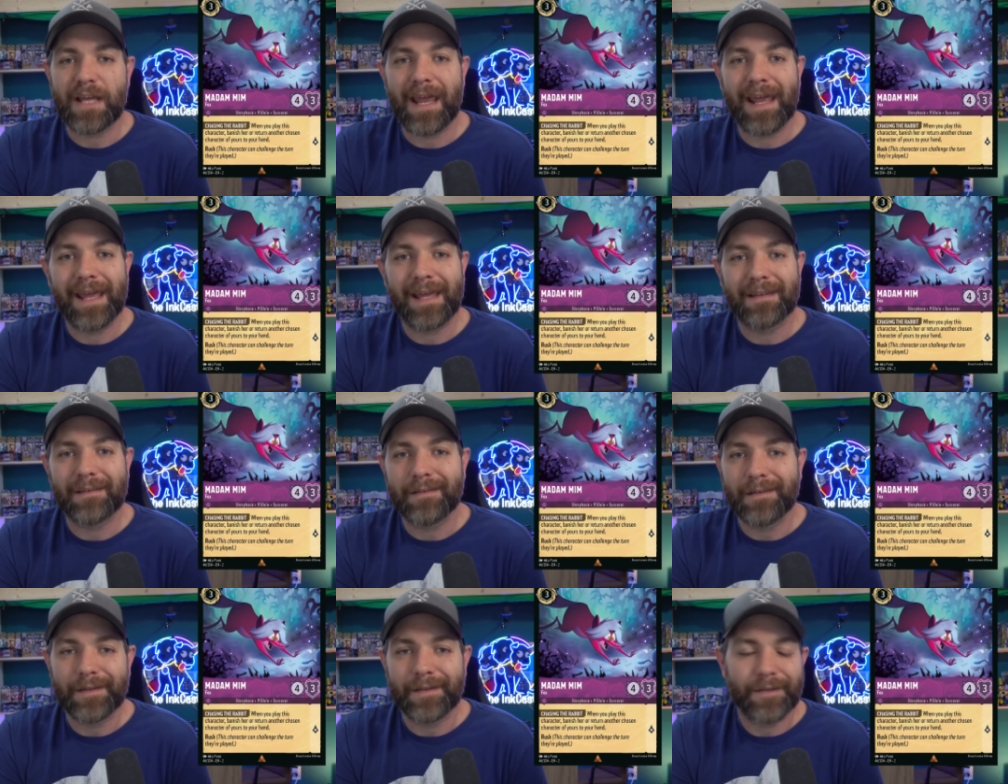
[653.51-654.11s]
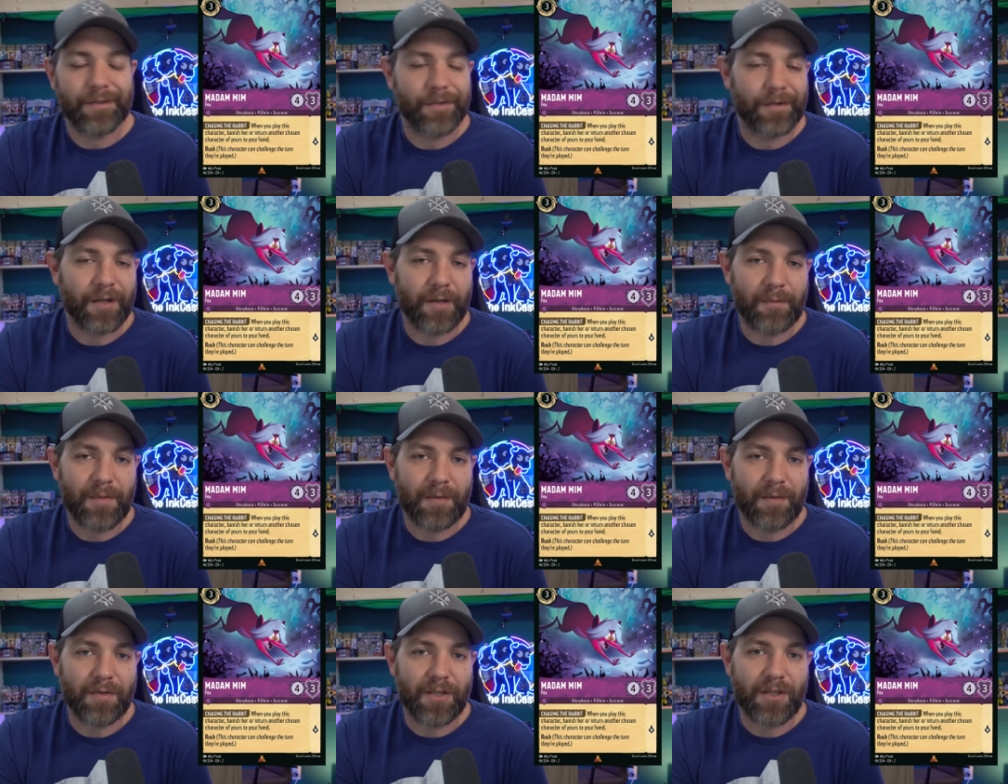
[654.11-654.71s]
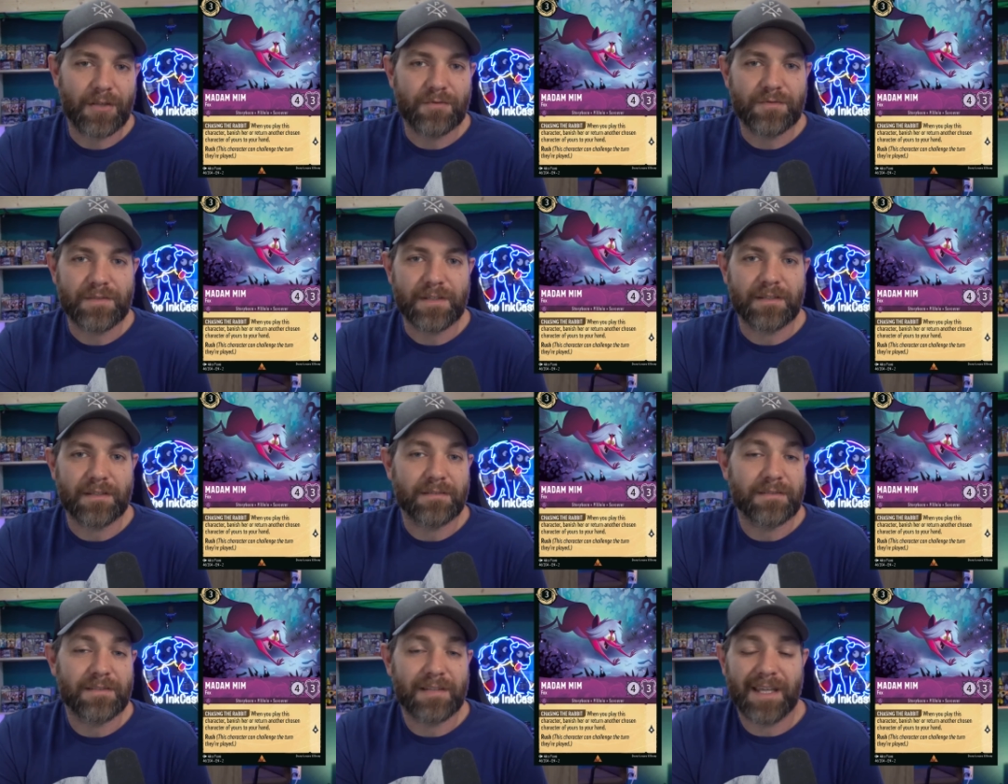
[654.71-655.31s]
and you're going to be able to use
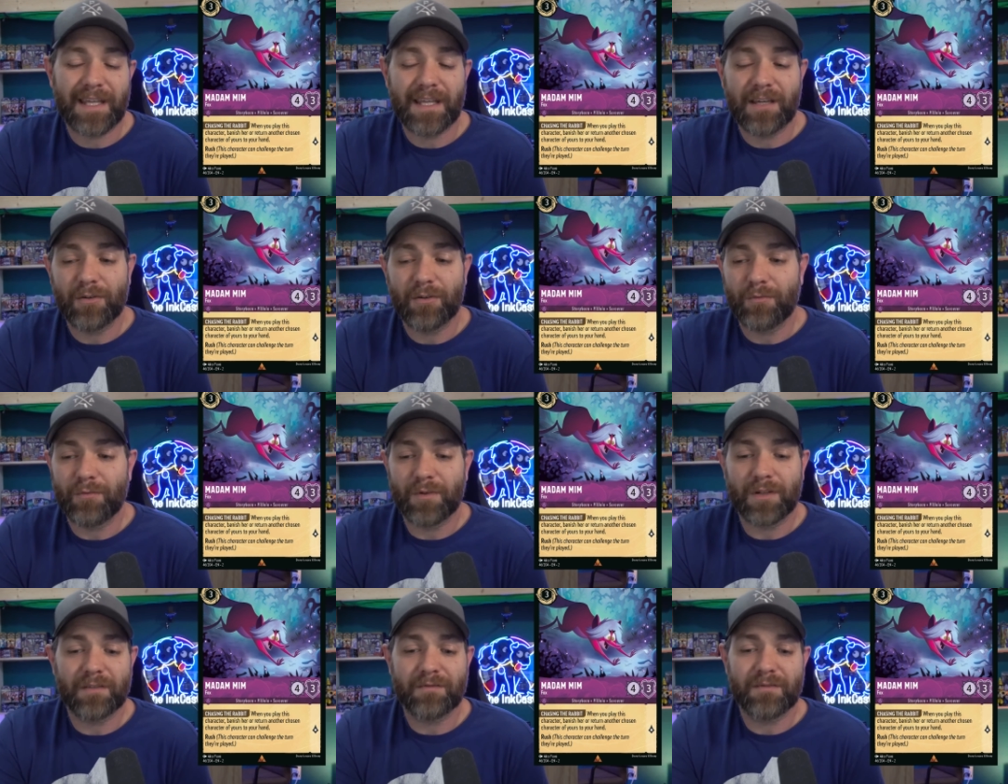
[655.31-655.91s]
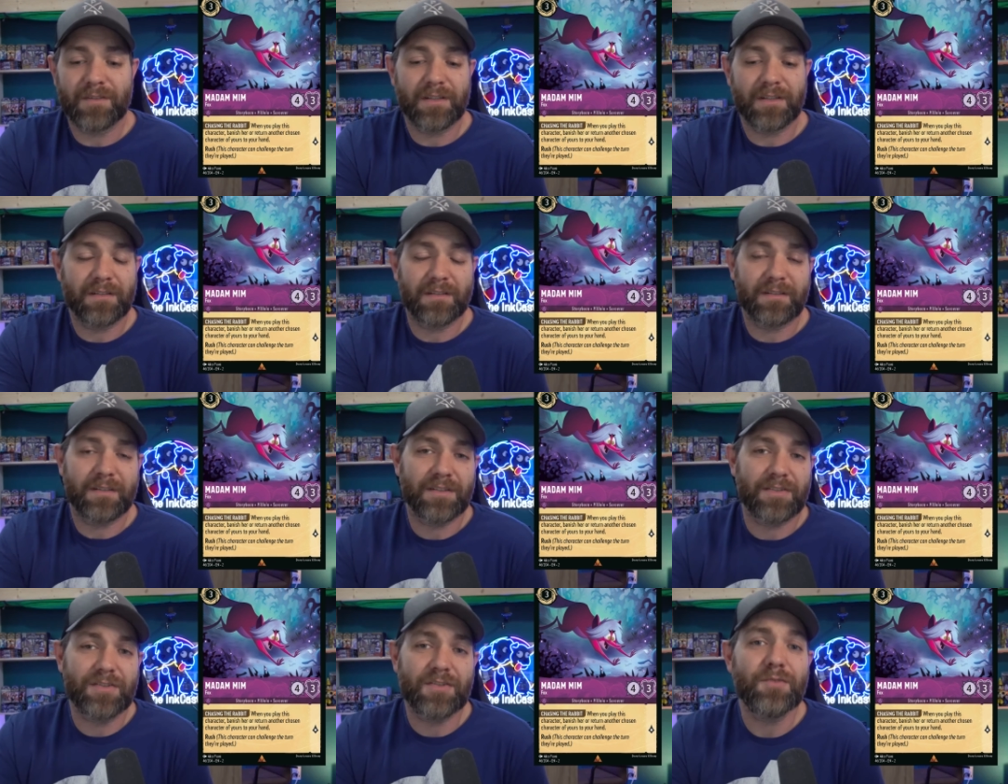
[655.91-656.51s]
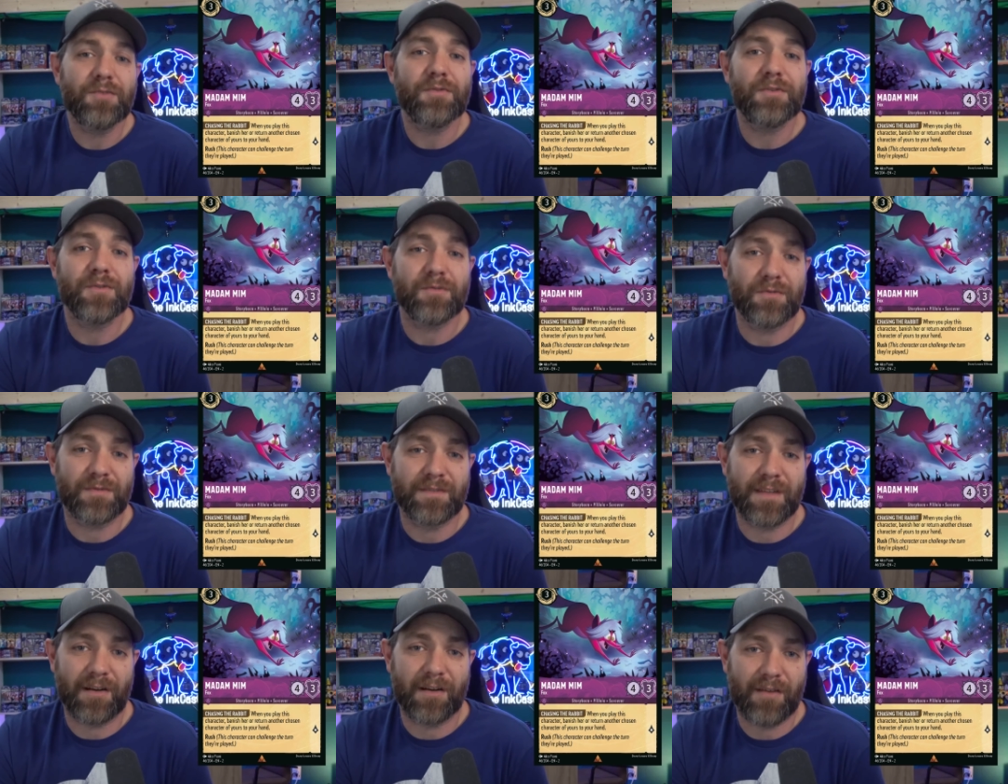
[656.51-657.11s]
it to kill one of the
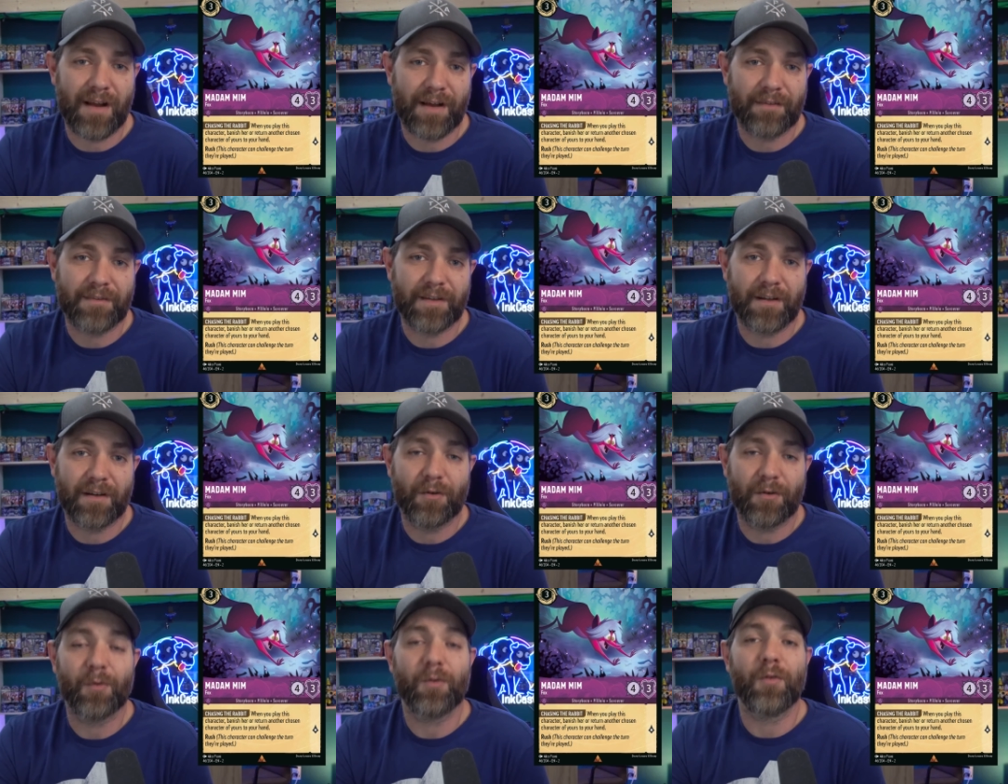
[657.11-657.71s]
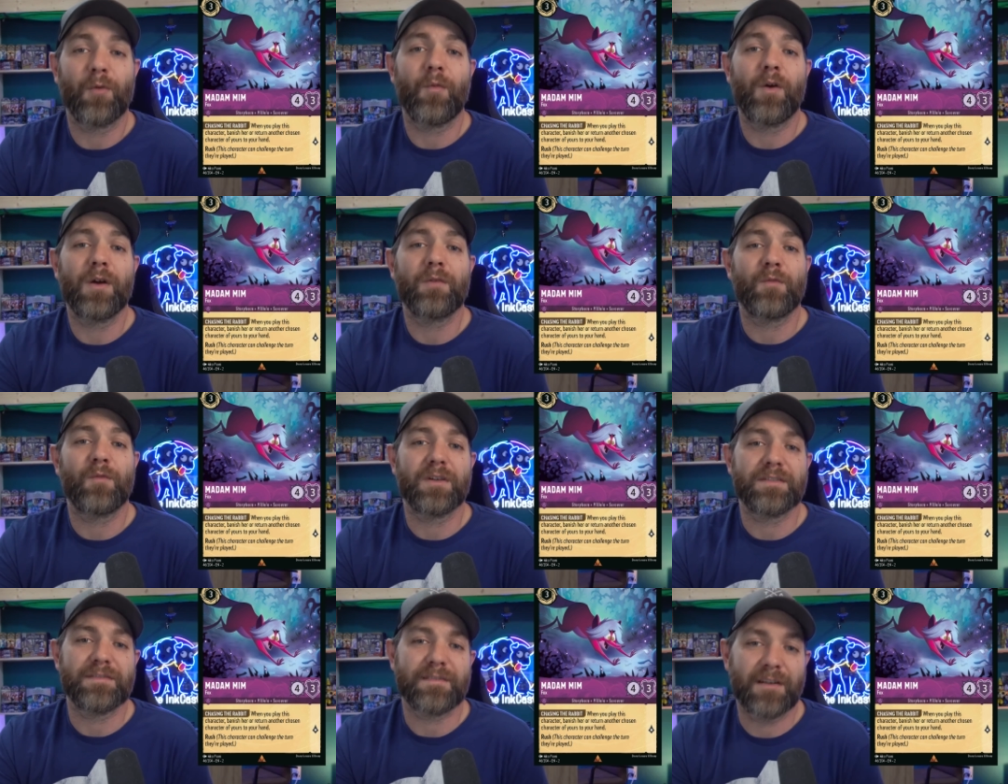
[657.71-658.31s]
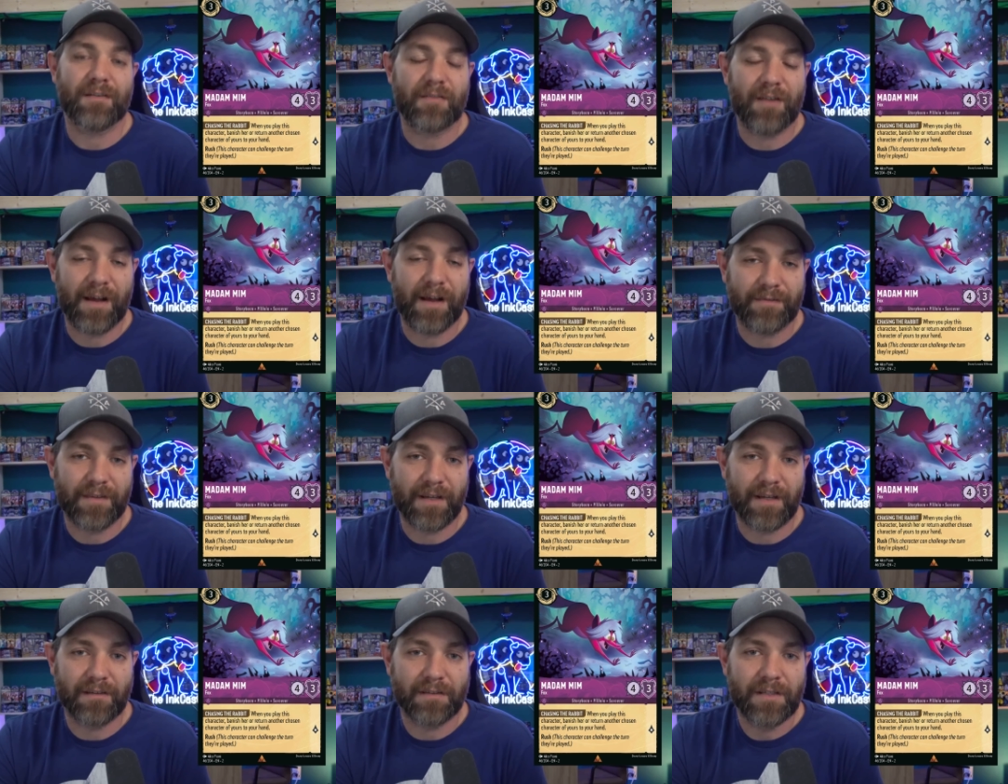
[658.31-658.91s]
2/2s that are out there, or the 1/1s that are out
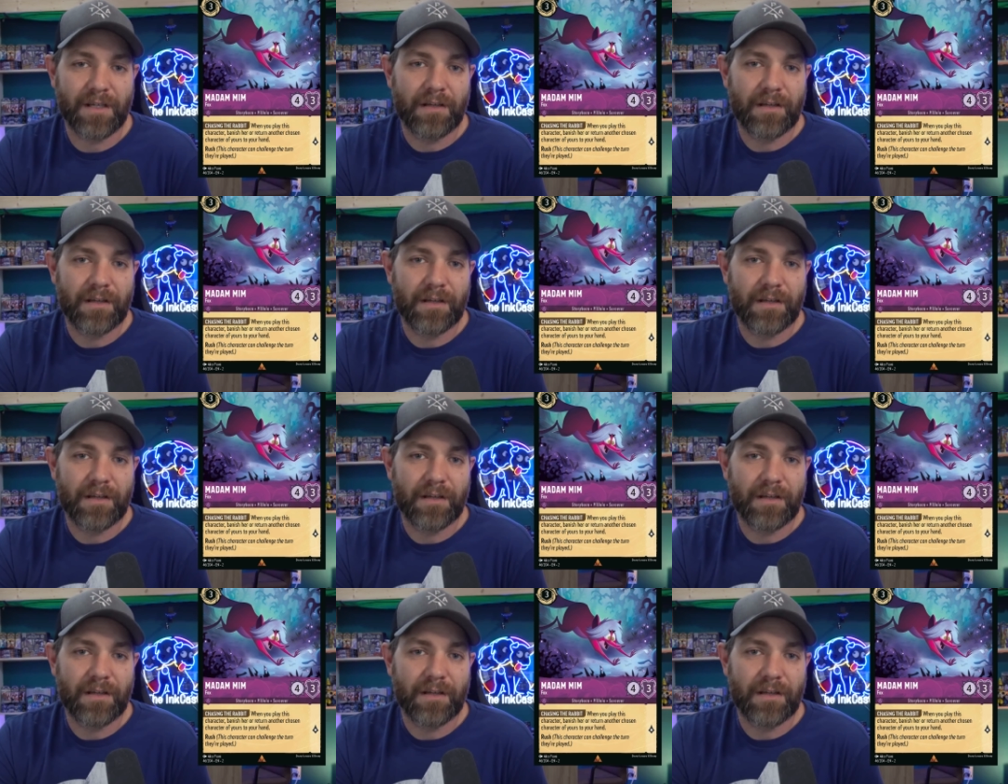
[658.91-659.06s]
there.